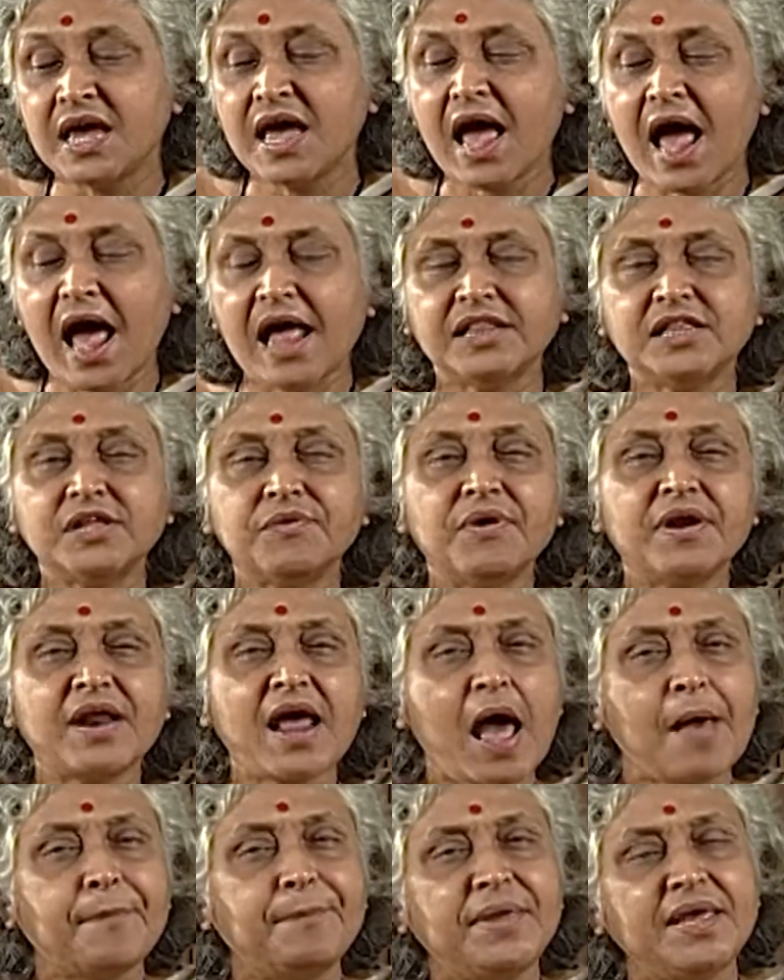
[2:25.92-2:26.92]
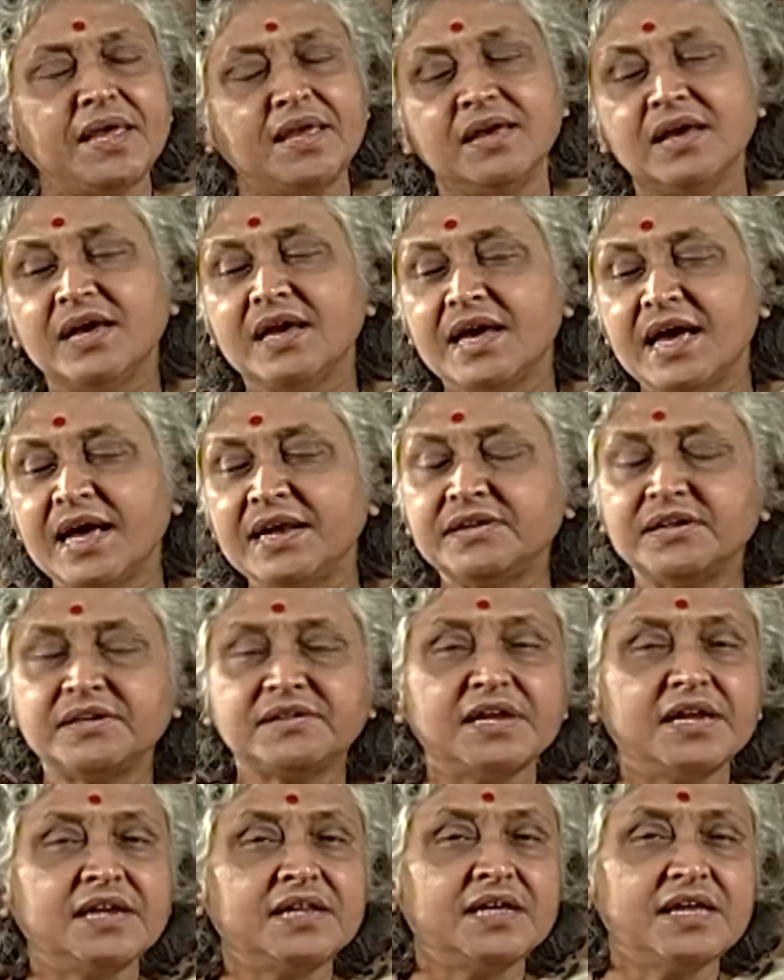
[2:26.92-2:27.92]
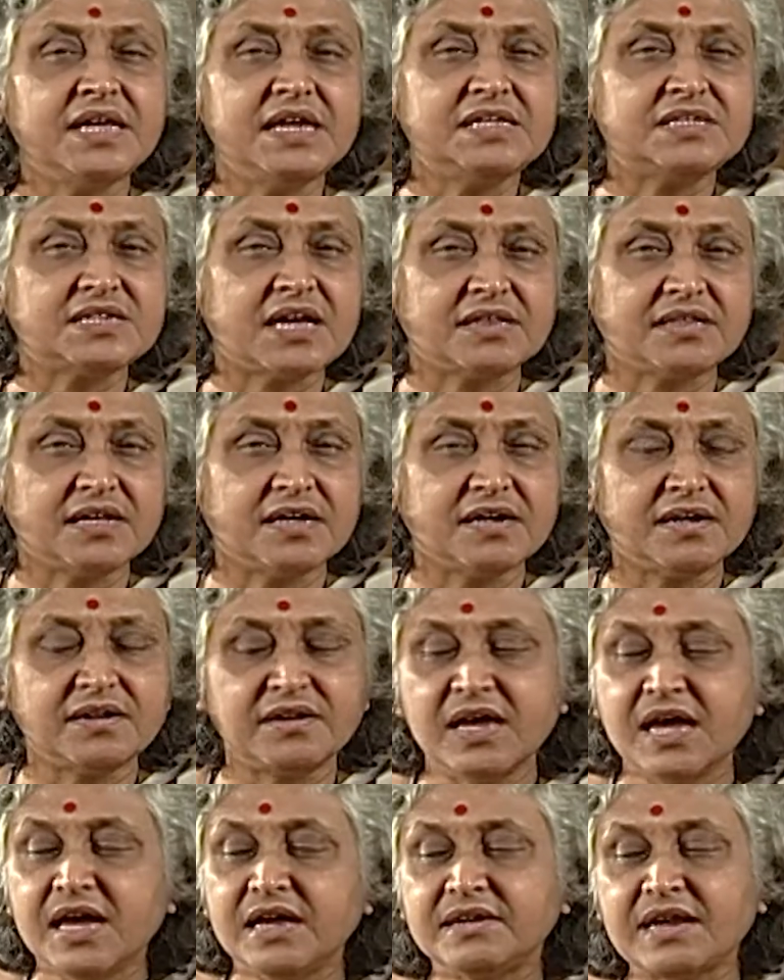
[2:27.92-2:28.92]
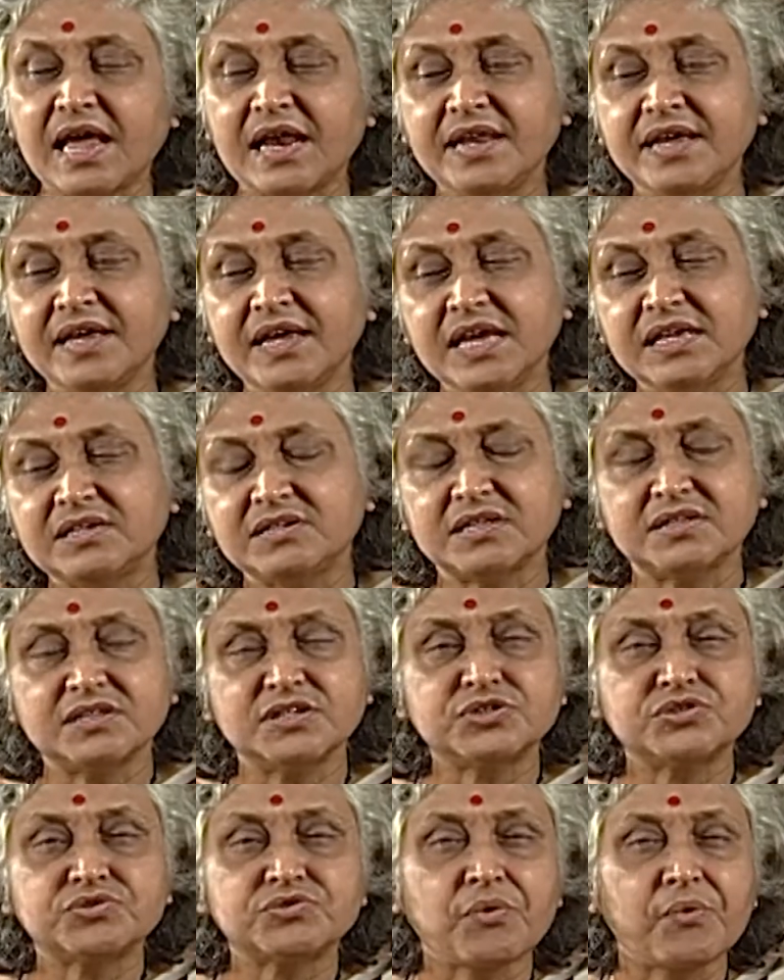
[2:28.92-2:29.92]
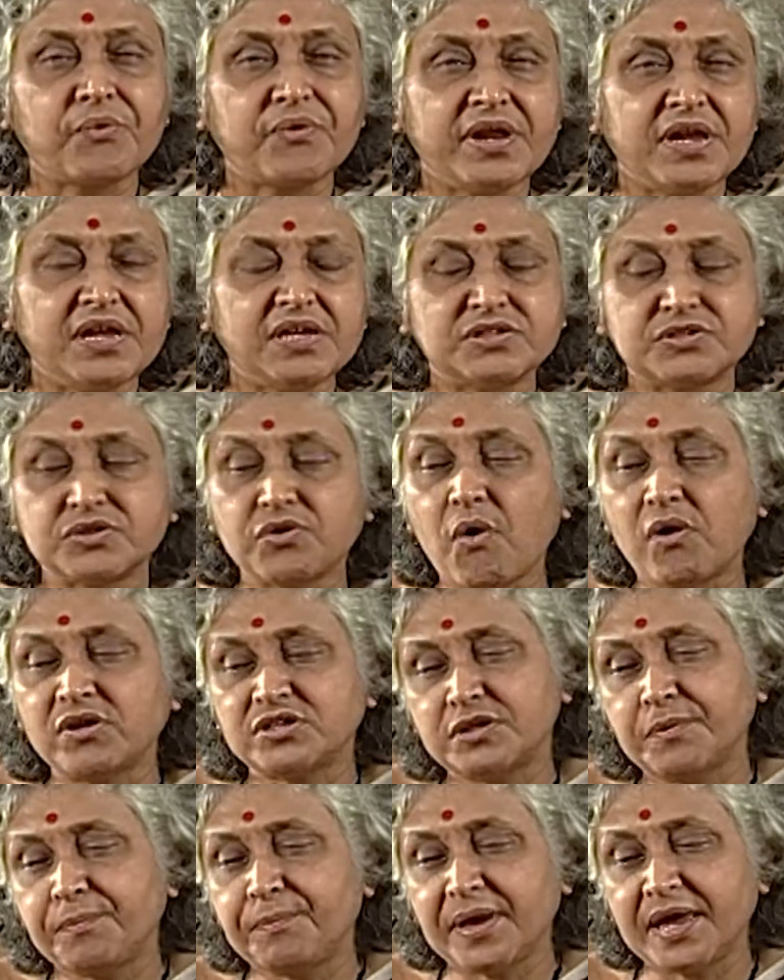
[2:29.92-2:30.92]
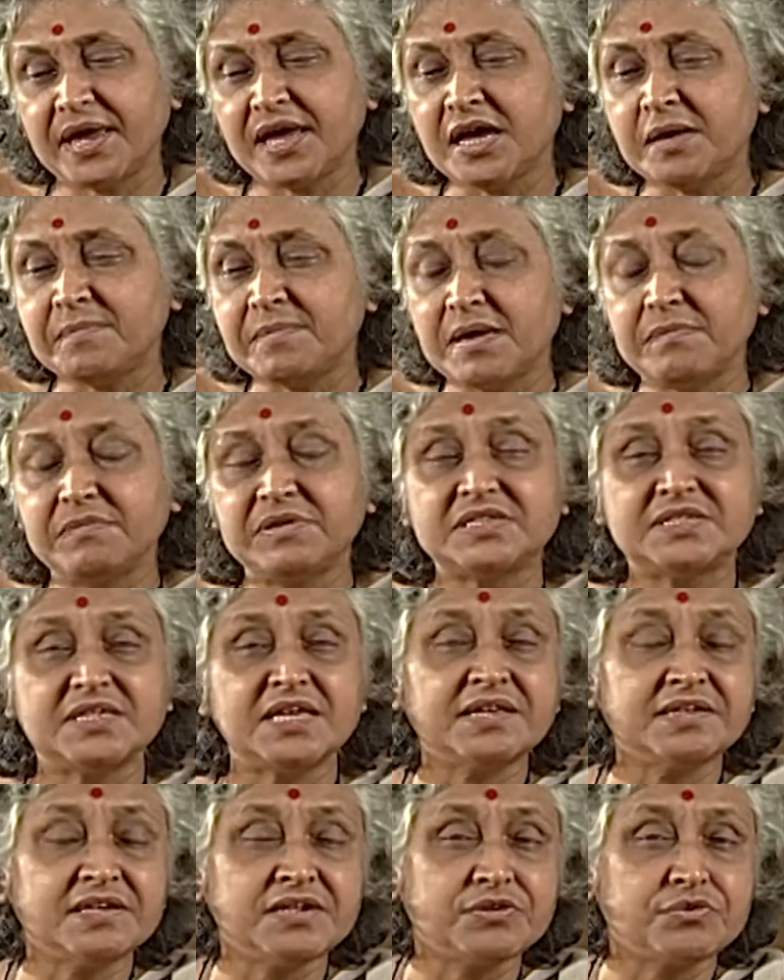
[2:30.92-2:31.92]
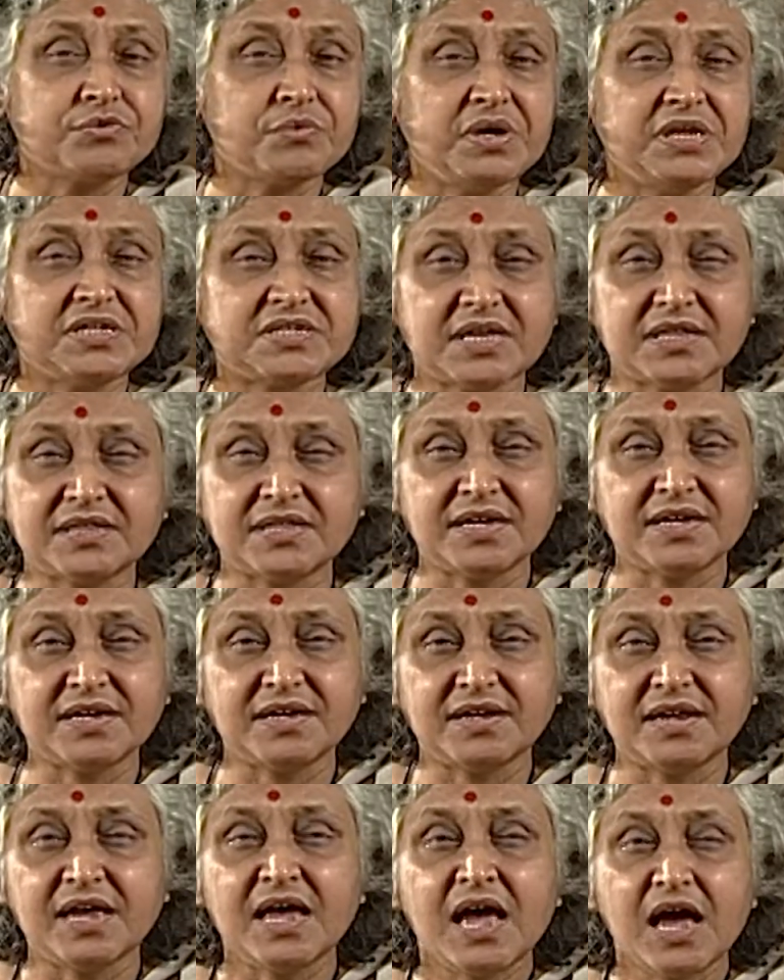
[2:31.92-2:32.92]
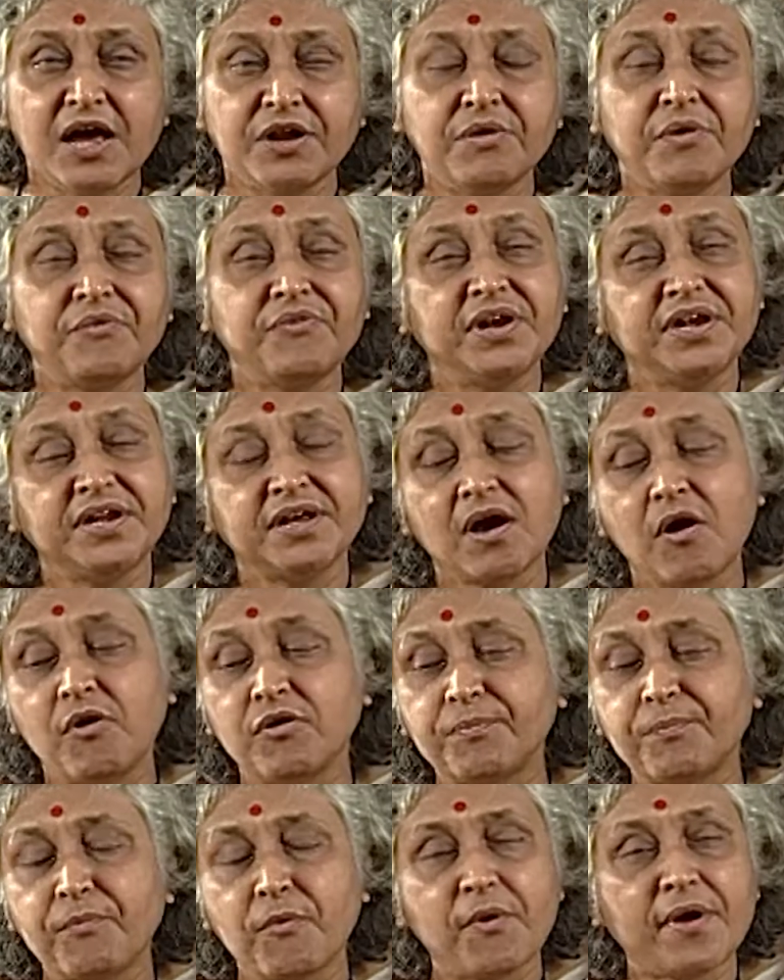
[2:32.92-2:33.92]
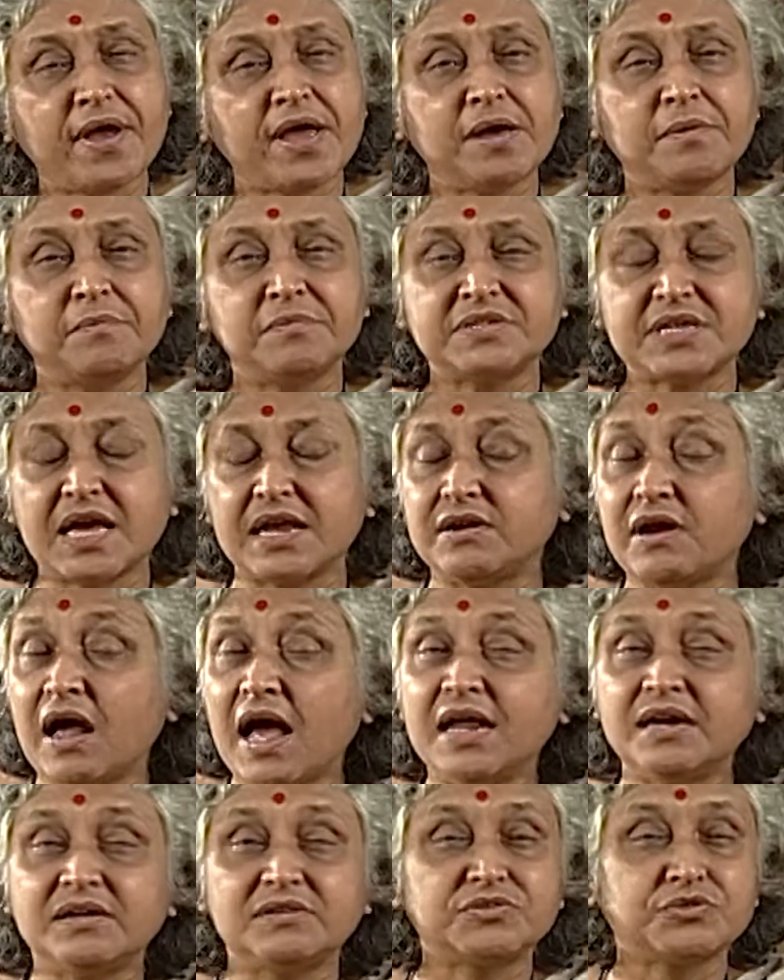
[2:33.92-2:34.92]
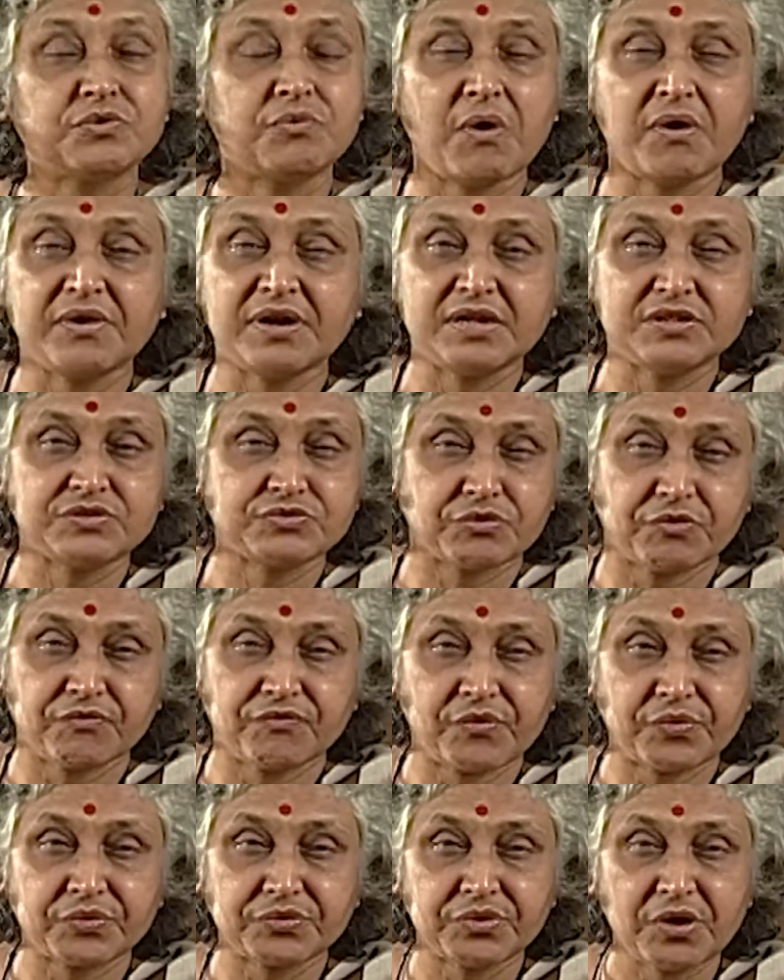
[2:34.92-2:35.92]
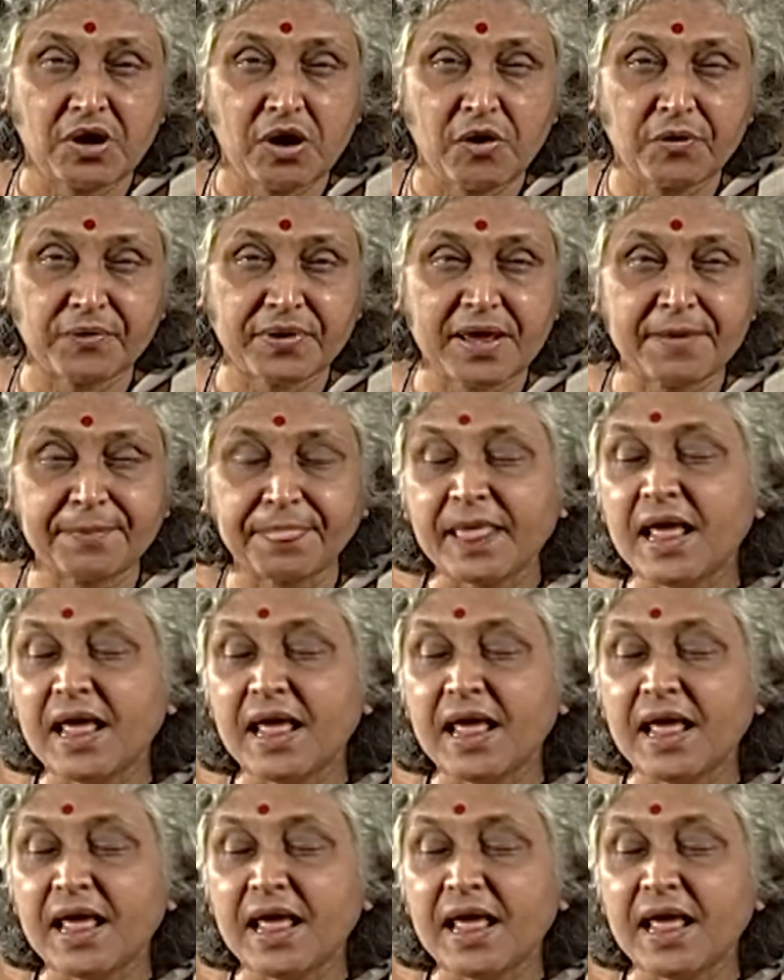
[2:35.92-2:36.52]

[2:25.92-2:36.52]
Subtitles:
and they were happy entertaining each other, telling each other stories, gossiping, maybe singing to each other, reading out poems and so on and so forth. Okay.